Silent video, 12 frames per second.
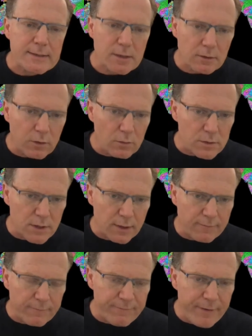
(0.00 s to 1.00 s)
is
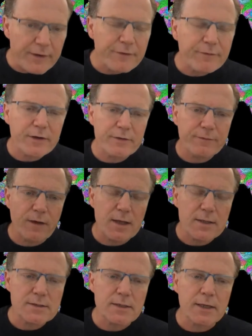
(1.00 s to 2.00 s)
closing very, very
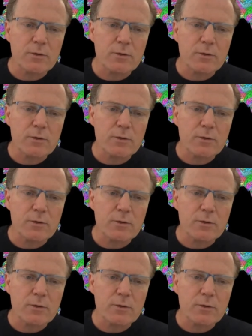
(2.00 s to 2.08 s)
fast,